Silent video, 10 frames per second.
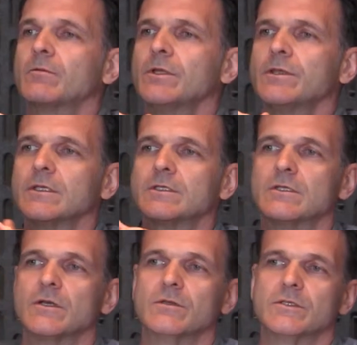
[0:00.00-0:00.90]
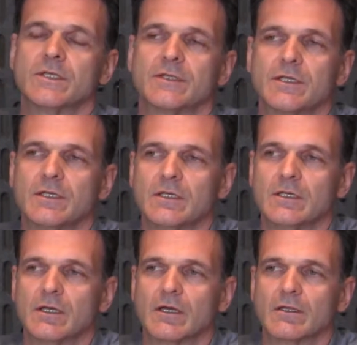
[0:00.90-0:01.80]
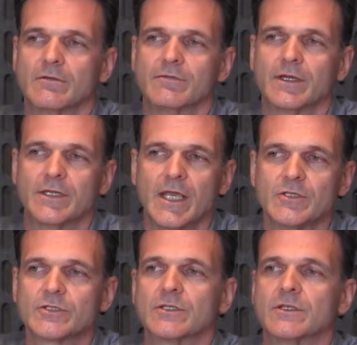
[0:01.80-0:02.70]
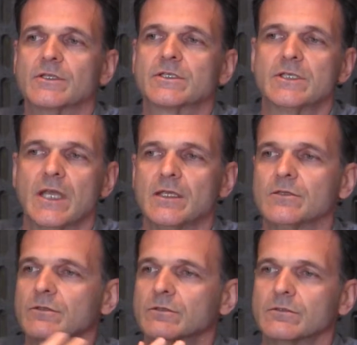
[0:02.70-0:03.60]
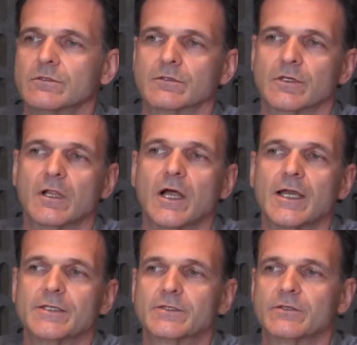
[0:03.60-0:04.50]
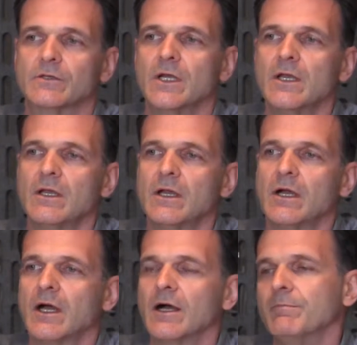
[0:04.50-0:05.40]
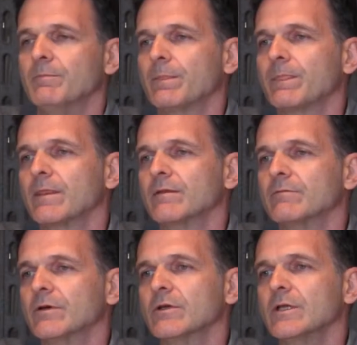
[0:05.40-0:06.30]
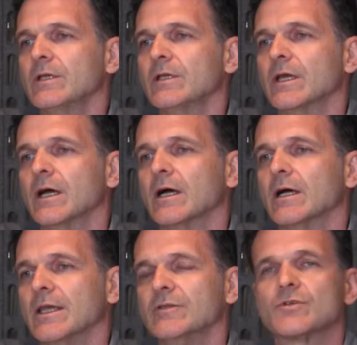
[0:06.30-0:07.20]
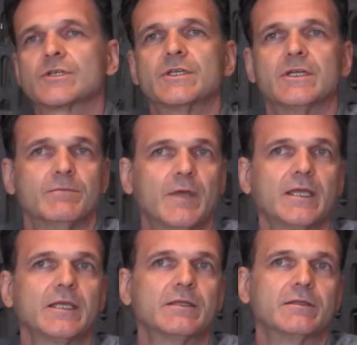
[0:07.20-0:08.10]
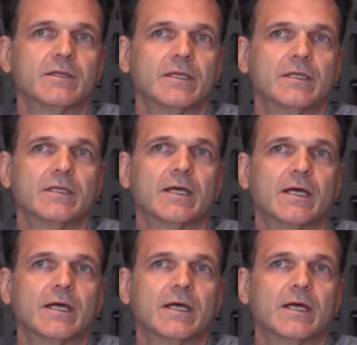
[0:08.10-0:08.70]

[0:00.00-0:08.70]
One thing to note is that the foundation and the state, who are the clients, are very interested in making the